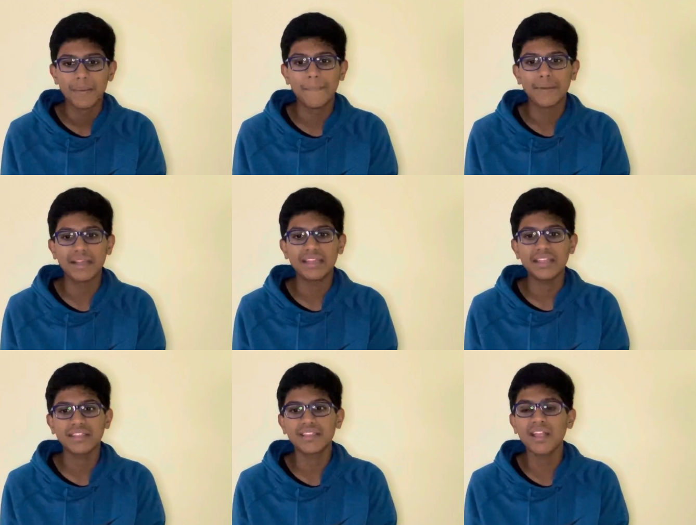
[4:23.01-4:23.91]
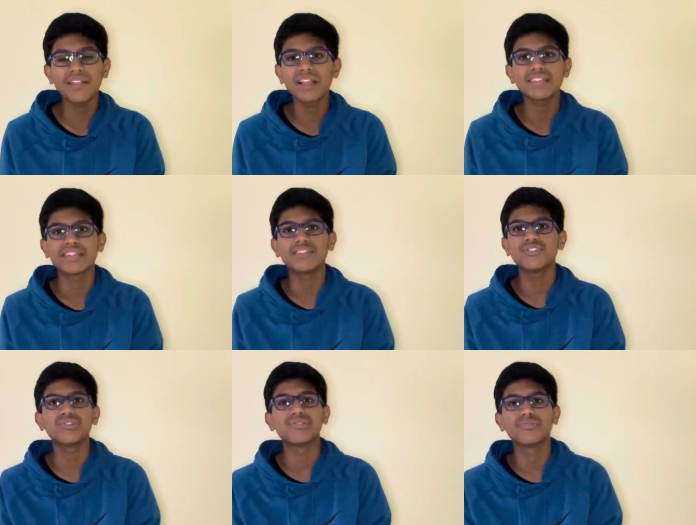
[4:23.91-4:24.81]
But nonetheless, they
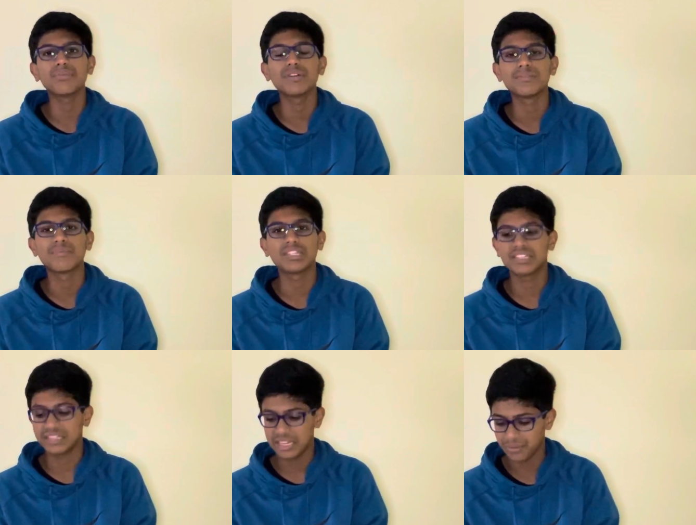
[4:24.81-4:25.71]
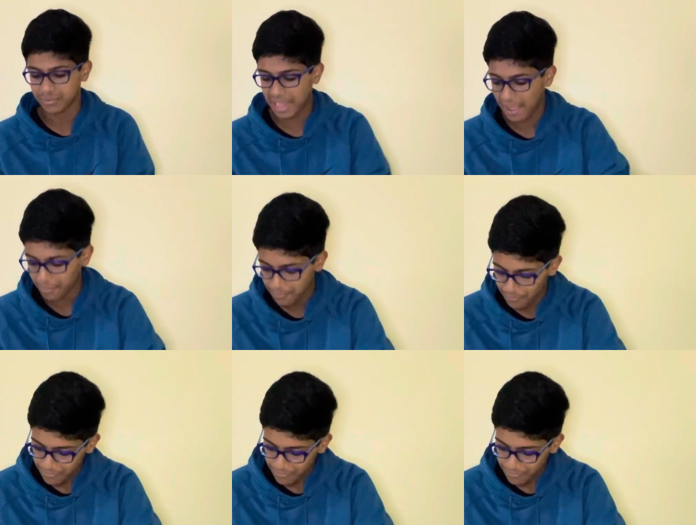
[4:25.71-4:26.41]
didn't dribble as much as they do now.